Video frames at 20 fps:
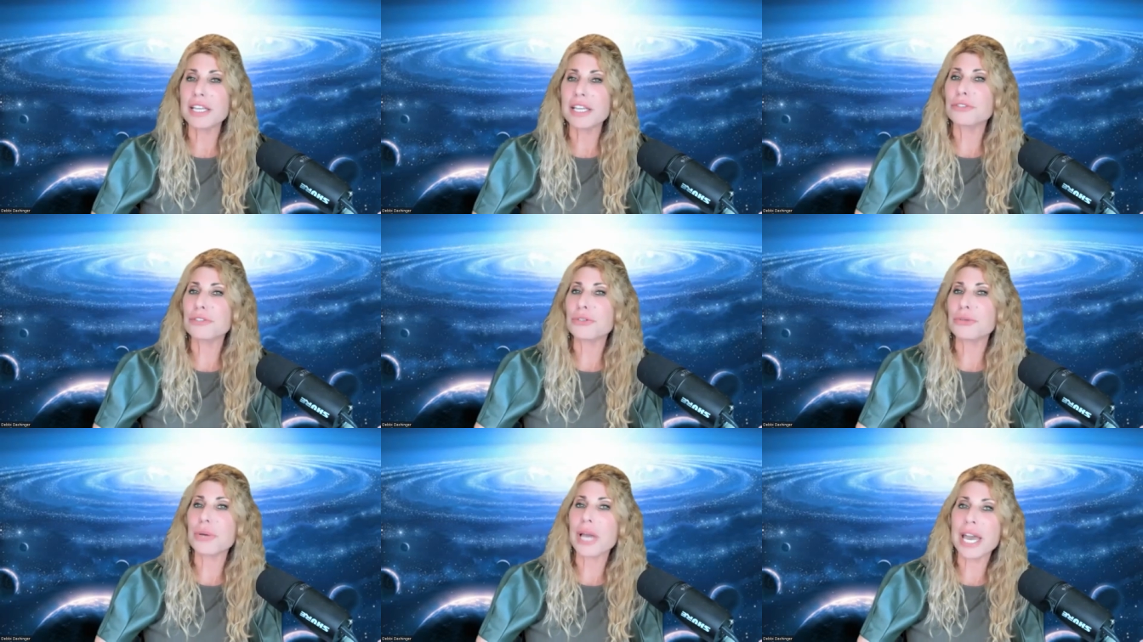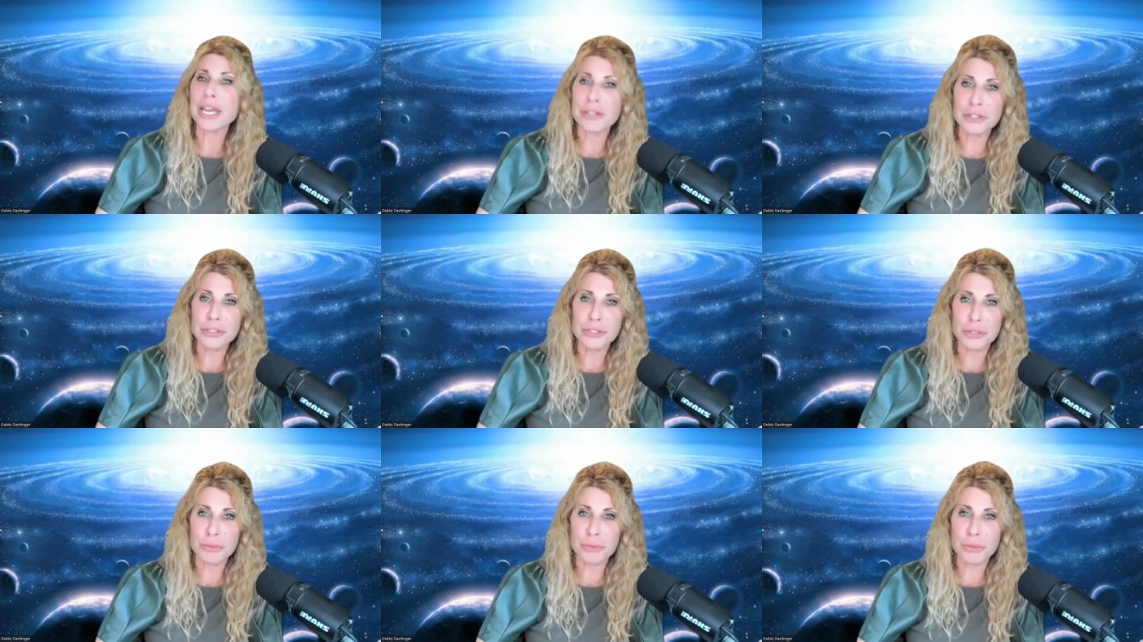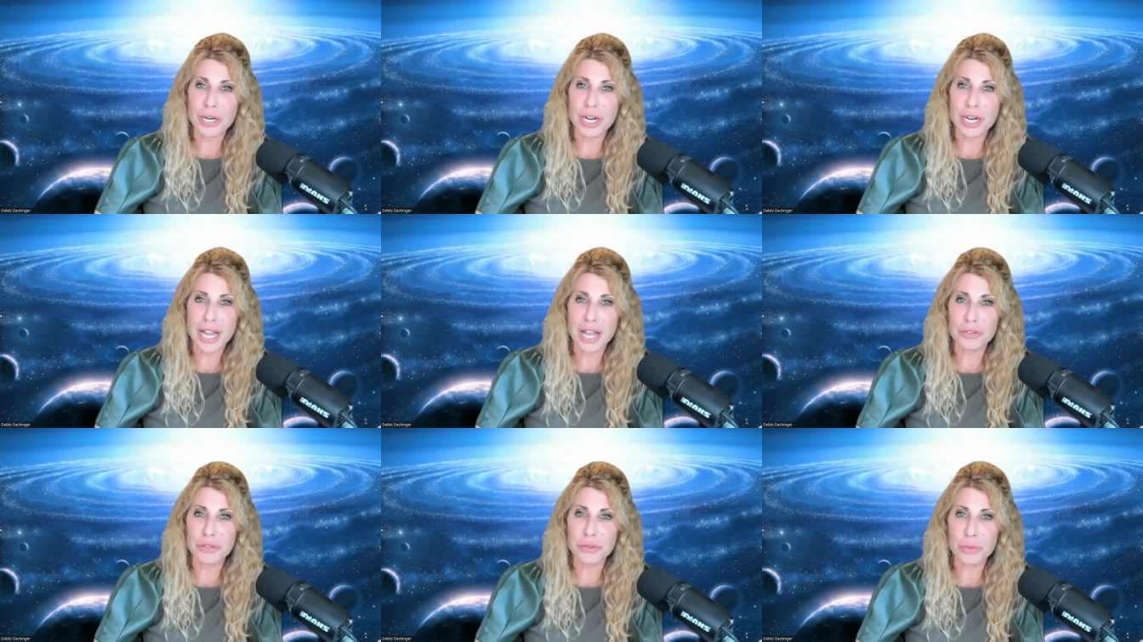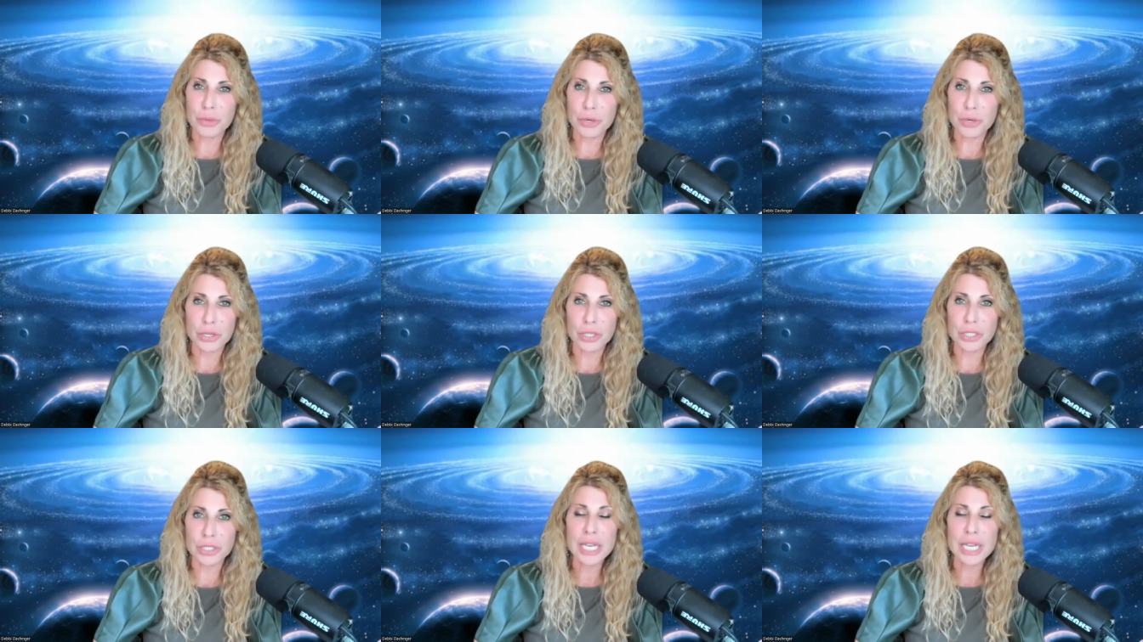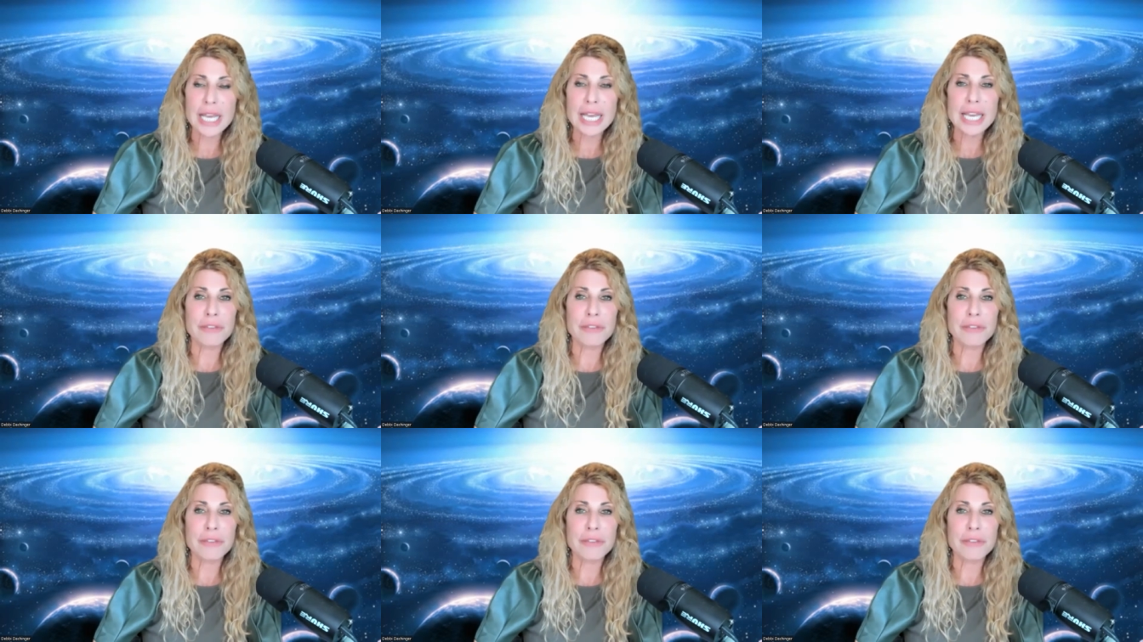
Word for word: They do energy work out in the world.